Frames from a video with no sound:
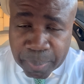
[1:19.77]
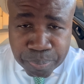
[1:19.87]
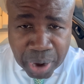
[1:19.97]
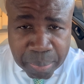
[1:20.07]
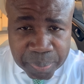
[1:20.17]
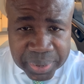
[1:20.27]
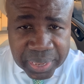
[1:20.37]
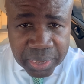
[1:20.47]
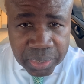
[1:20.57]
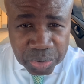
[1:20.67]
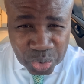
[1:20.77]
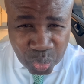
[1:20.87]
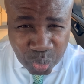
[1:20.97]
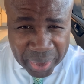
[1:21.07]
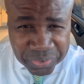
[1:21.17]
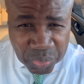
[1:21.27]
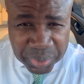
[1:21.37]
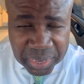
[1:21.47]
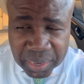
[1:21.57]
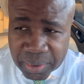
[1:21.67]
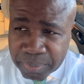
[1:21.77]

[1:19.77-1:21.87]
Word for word: probably twice a week,